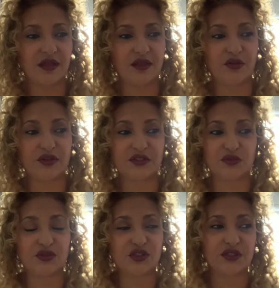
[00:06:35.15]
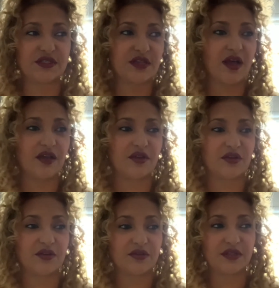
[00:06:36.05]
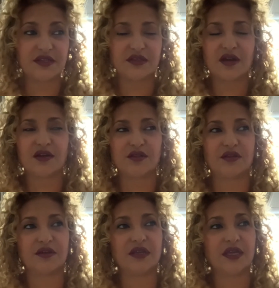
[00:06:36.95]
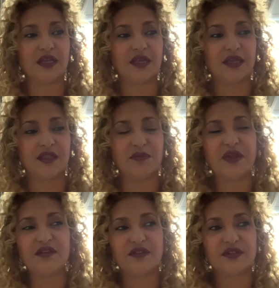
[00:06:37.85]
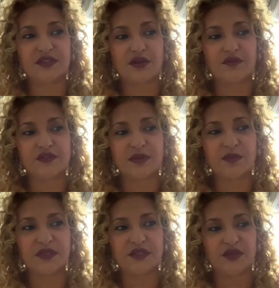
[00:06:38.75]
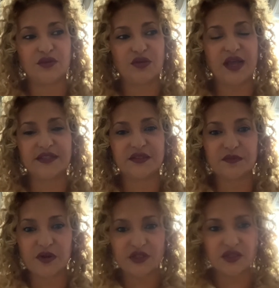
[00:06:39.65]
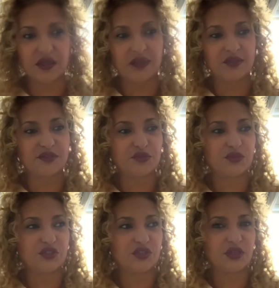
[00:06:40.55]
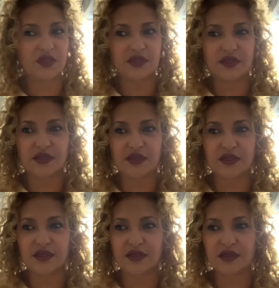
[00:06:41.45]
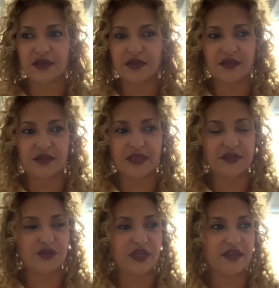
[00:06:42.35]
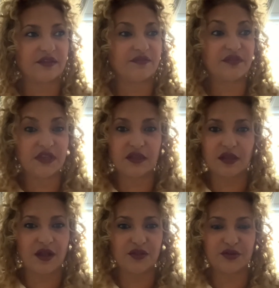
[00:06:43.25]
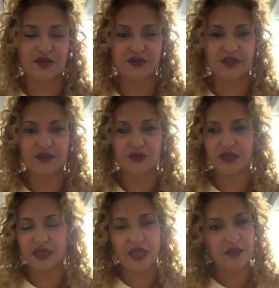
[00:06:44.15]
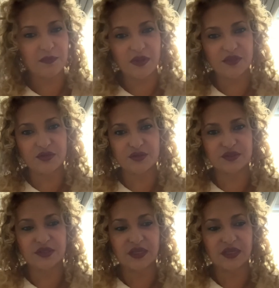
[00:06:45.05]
Your intuition is higher. These are the benefits of somebody who had depression. The intuition, that you can feel others, that you can help others.